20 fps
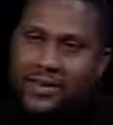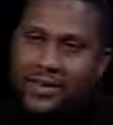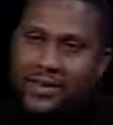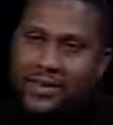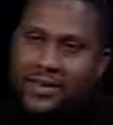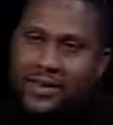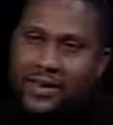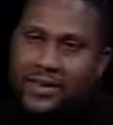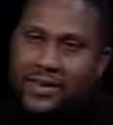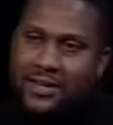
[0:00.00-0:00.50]

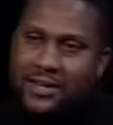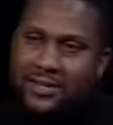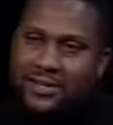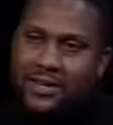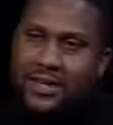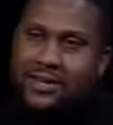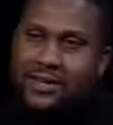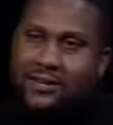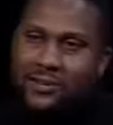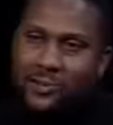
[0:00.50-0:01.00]
uh, in an
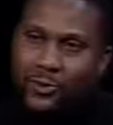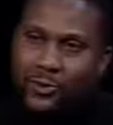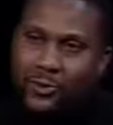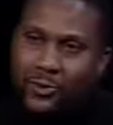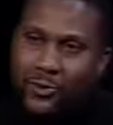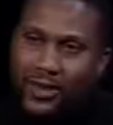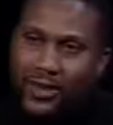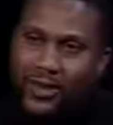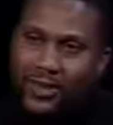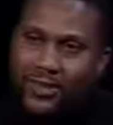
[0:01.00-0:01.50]
extended sort
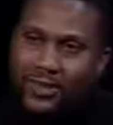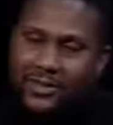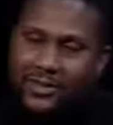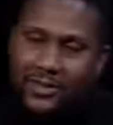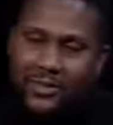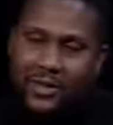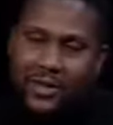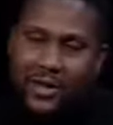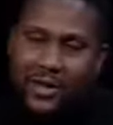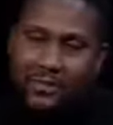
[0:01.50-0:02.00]
of way to
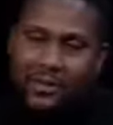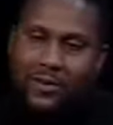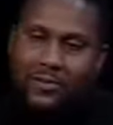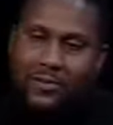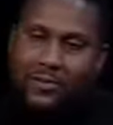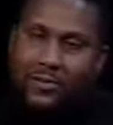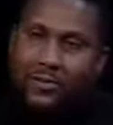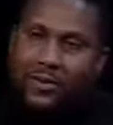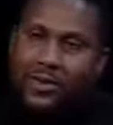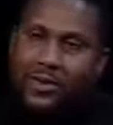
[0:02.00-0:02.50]
have kept me
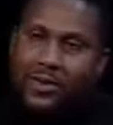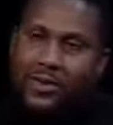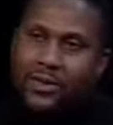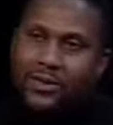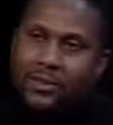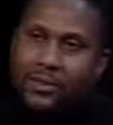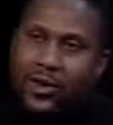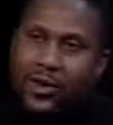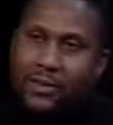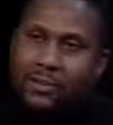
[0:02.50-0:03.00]
from
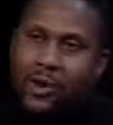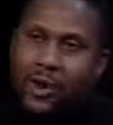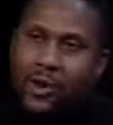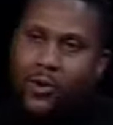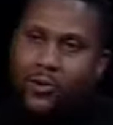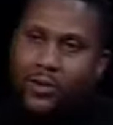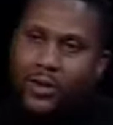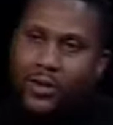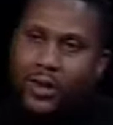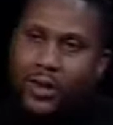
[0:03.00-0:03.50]
starting my
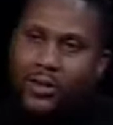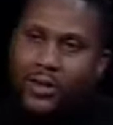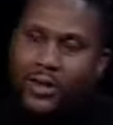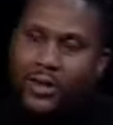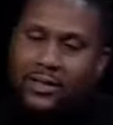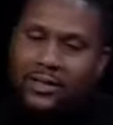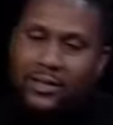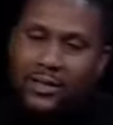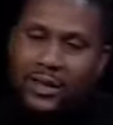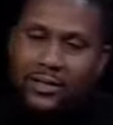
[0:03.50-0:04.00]
own at,
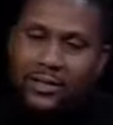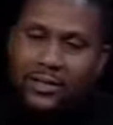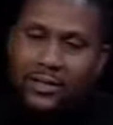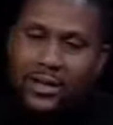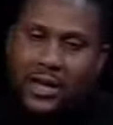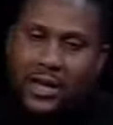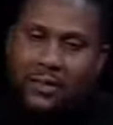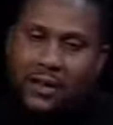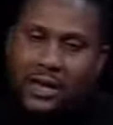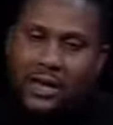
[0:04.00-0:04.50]
at, the, at the
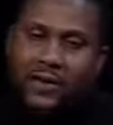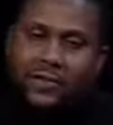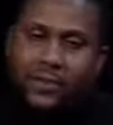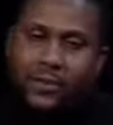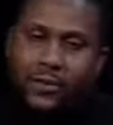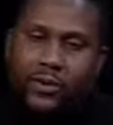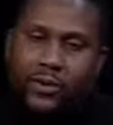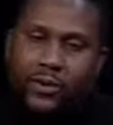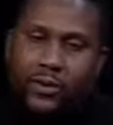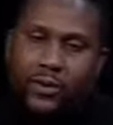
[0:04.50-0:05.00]
time. I look
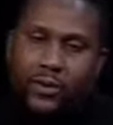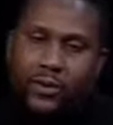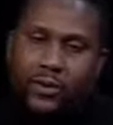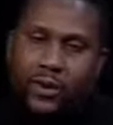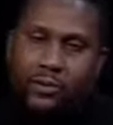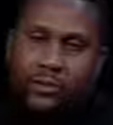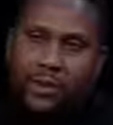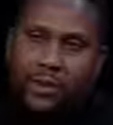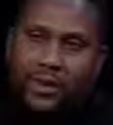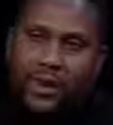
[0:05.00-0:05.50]
forward to you know to
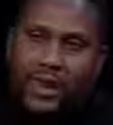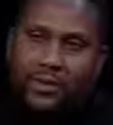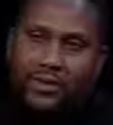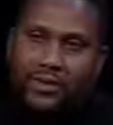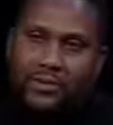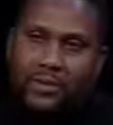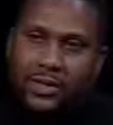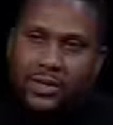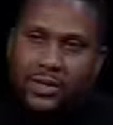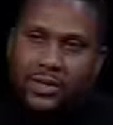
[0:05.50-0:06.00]
being married and having
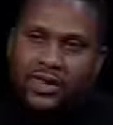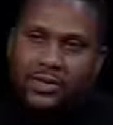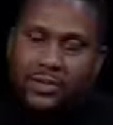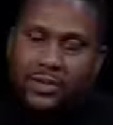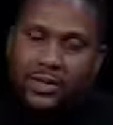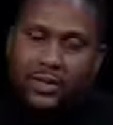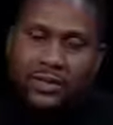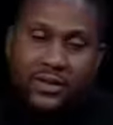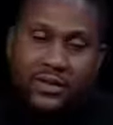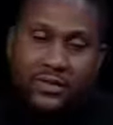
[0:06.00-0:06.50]
some kids,
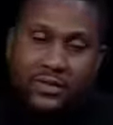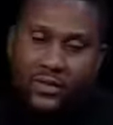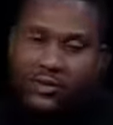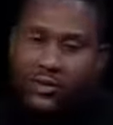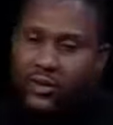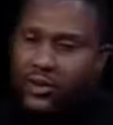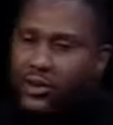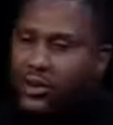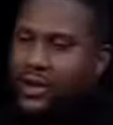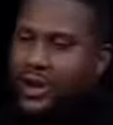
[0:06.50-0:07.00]
but as I said
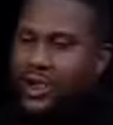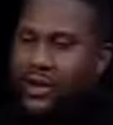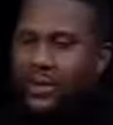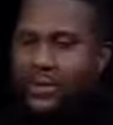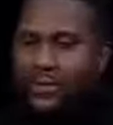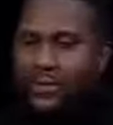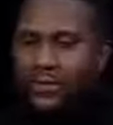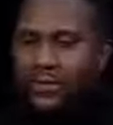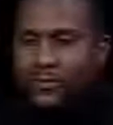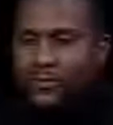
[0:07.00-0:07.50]
earlier,
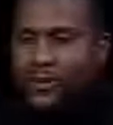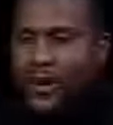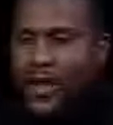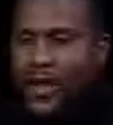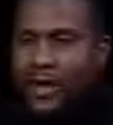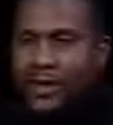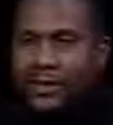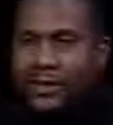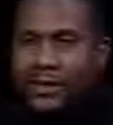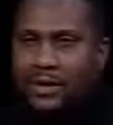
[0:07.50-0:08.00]
this
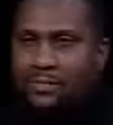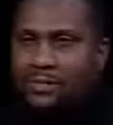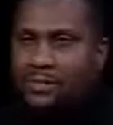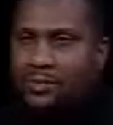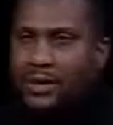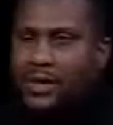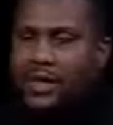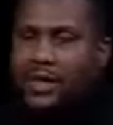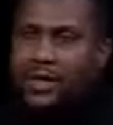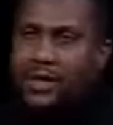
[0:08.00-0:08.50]
flying thing
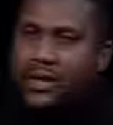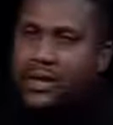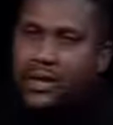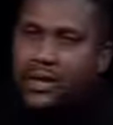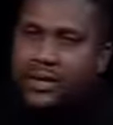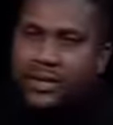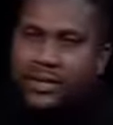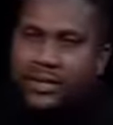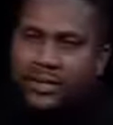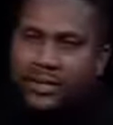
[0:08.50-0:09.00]
between L.A.
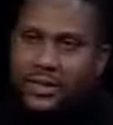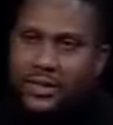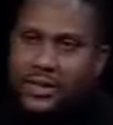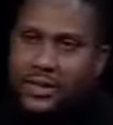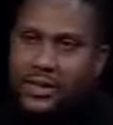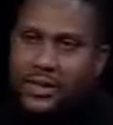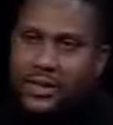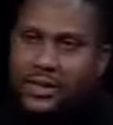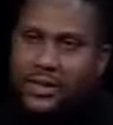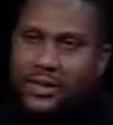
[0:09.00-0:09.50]
and
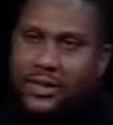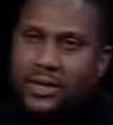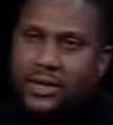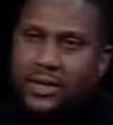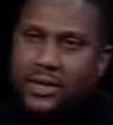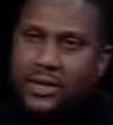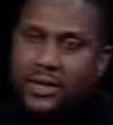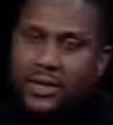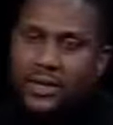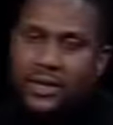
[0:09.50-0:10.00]
D.C.
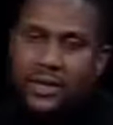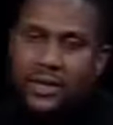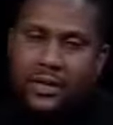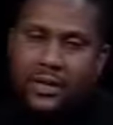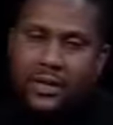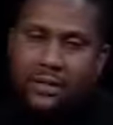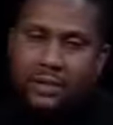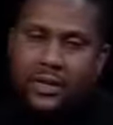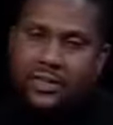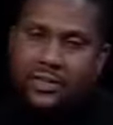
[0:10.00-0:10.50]
Uh,
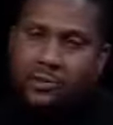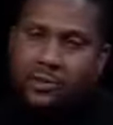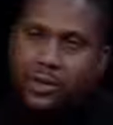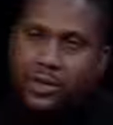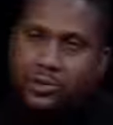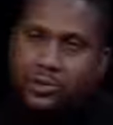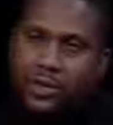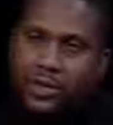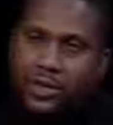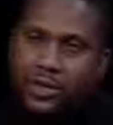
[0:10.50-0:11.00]
makes it
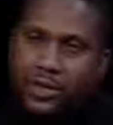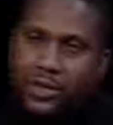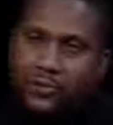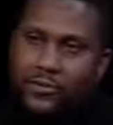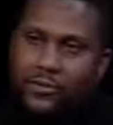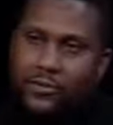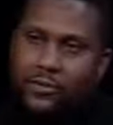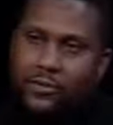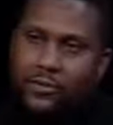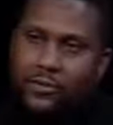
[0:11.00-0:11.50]
really really tough
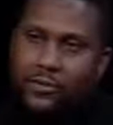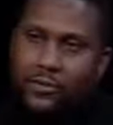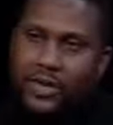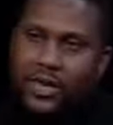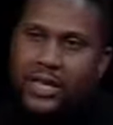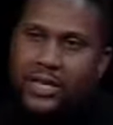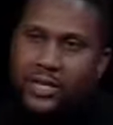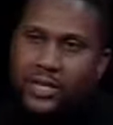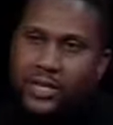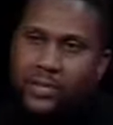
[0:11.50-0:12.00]
to do
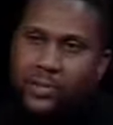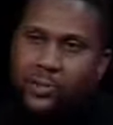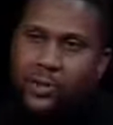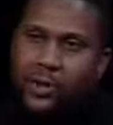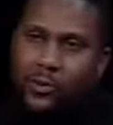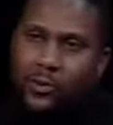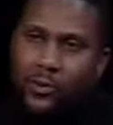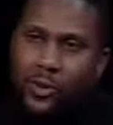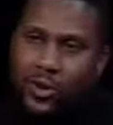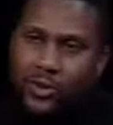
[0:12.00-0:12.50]
anything that you
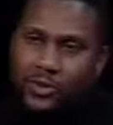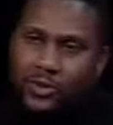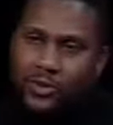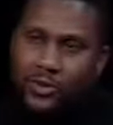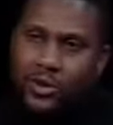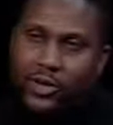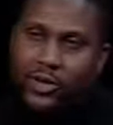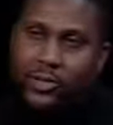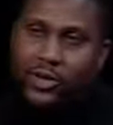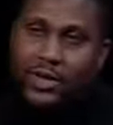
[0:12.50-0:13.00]
really want to do,
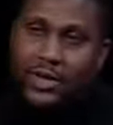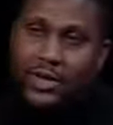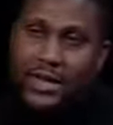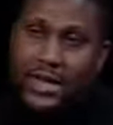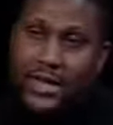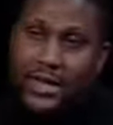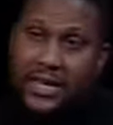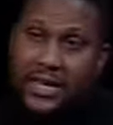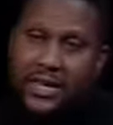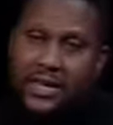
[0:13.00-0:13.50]
including
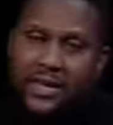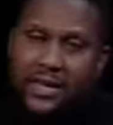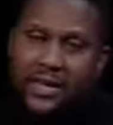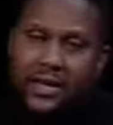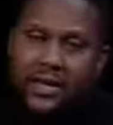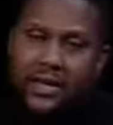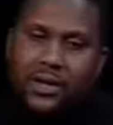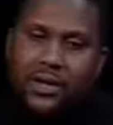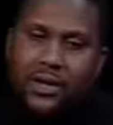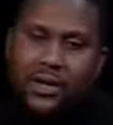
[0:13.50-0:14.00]
dating.
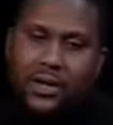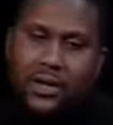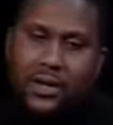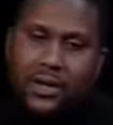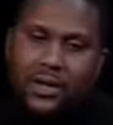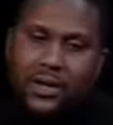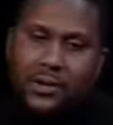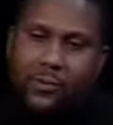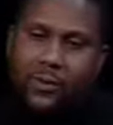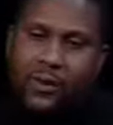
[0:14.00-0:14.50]
Uh,
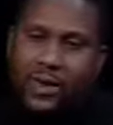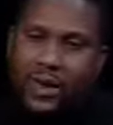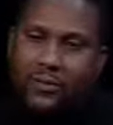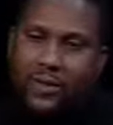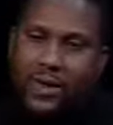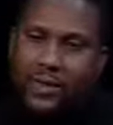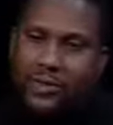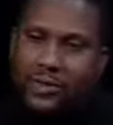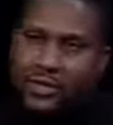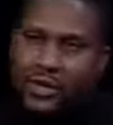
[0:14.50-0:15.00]
and anyone I've
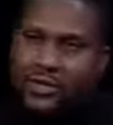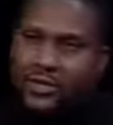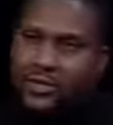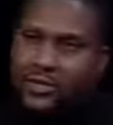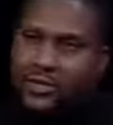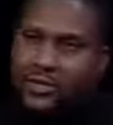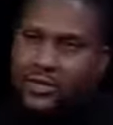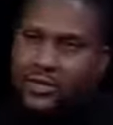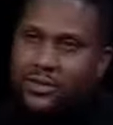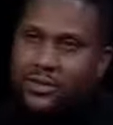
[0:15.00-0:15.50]
had a chance
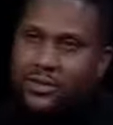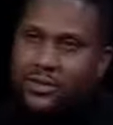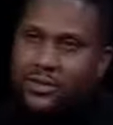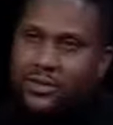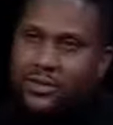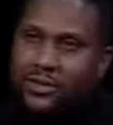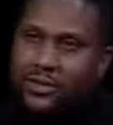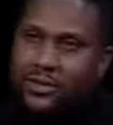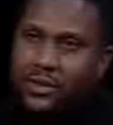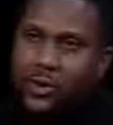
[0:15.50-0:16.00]
to
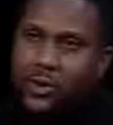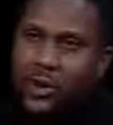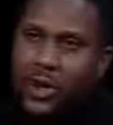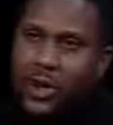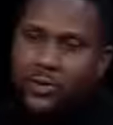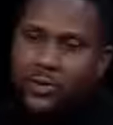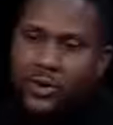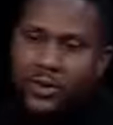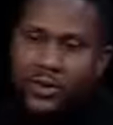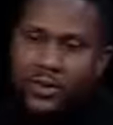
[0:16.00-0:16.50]
uh, to go
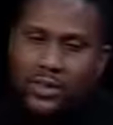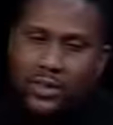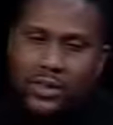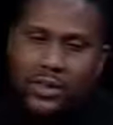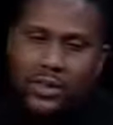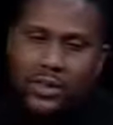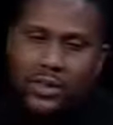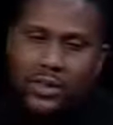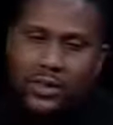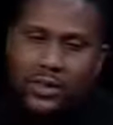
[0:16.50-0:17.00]
out with
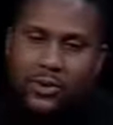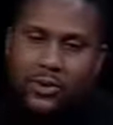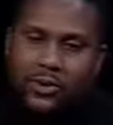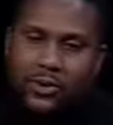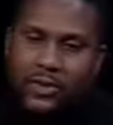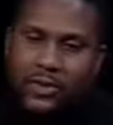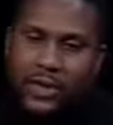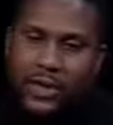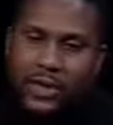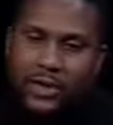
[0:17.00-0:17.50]
uh, or
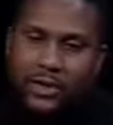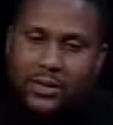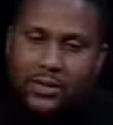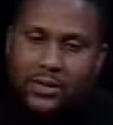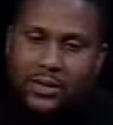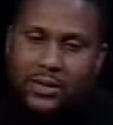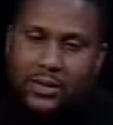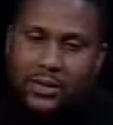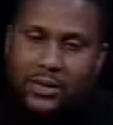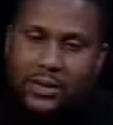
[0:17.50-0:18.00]
to date
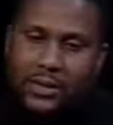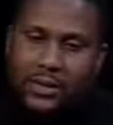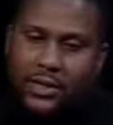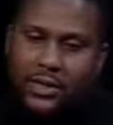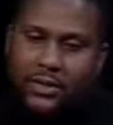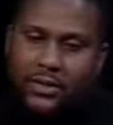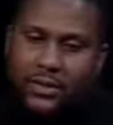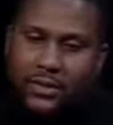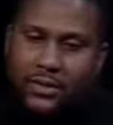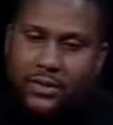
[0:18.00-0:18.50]
uh,
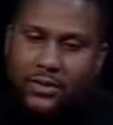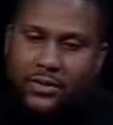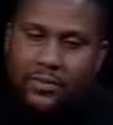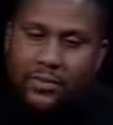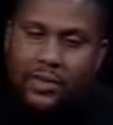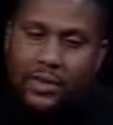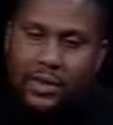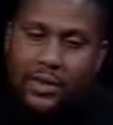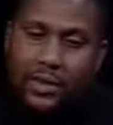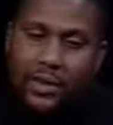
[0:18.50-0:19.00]
is
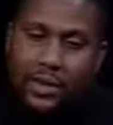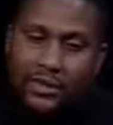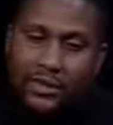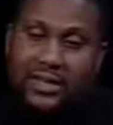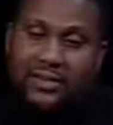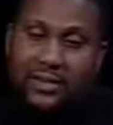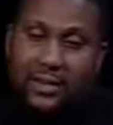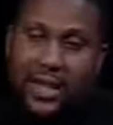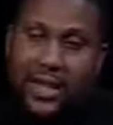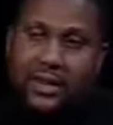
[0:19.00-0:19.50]
it
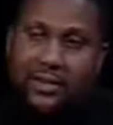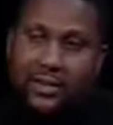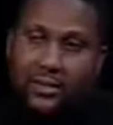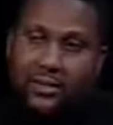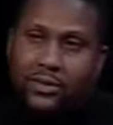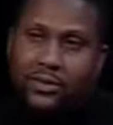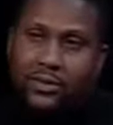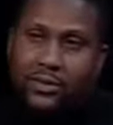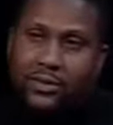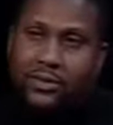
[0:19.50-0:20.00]
takes a lot
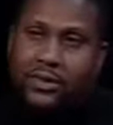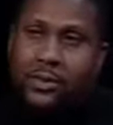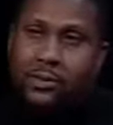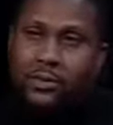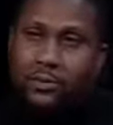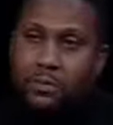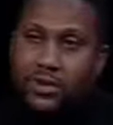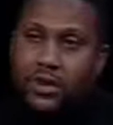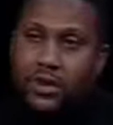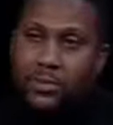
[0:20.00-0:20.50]
to, to deal
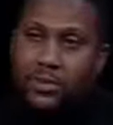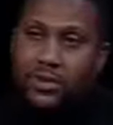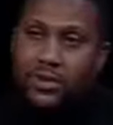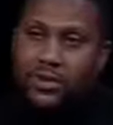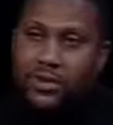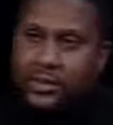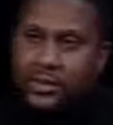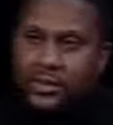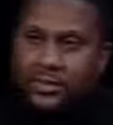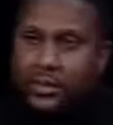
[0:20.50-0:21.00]
with me
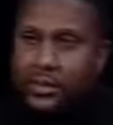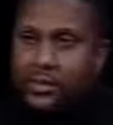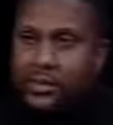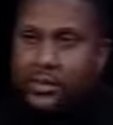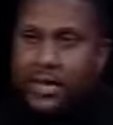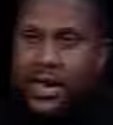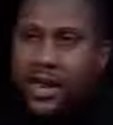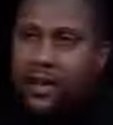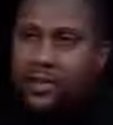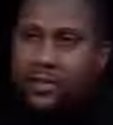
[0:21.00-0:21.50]
because I just I'm in
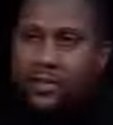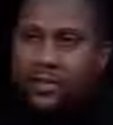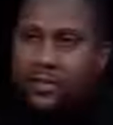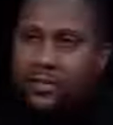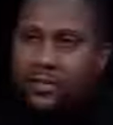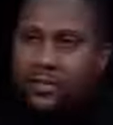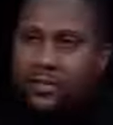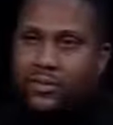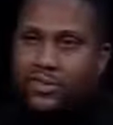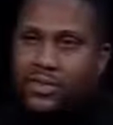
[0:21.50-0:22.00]
the air
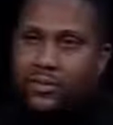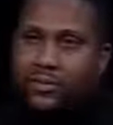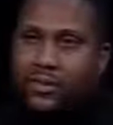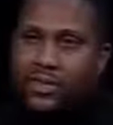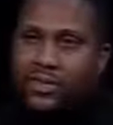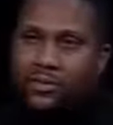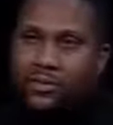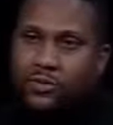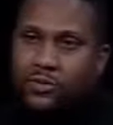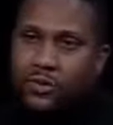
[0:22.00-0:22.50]
so
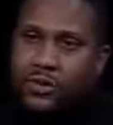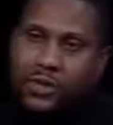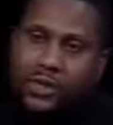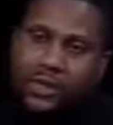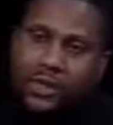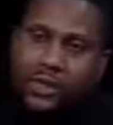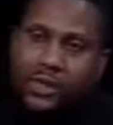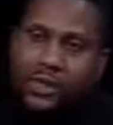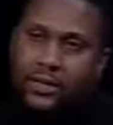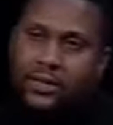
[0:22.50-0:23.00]
much between
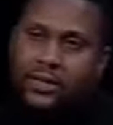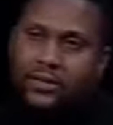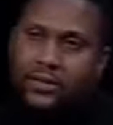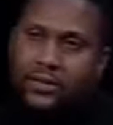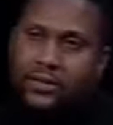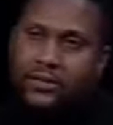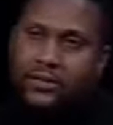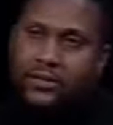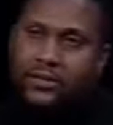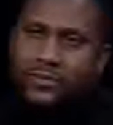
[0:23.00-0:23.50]
LA and DC.
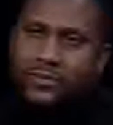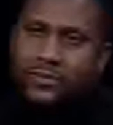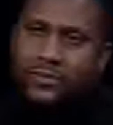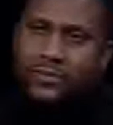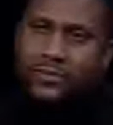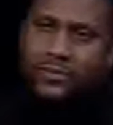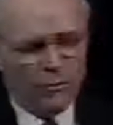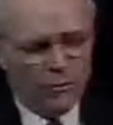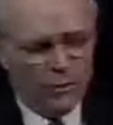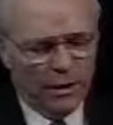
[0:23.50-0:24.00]
Why do
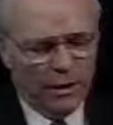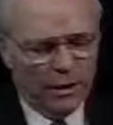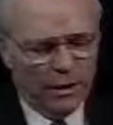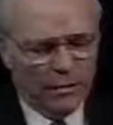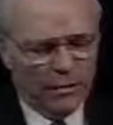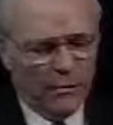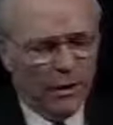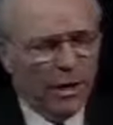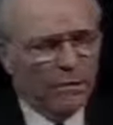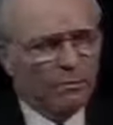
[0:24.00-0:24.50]
you think you
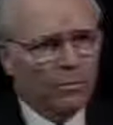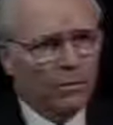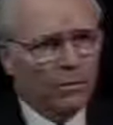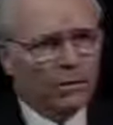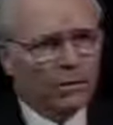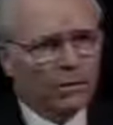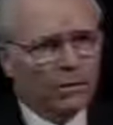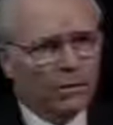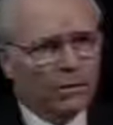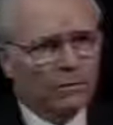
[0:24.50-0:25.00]
write
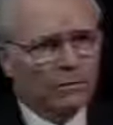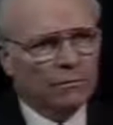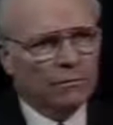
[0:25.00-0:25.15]
books?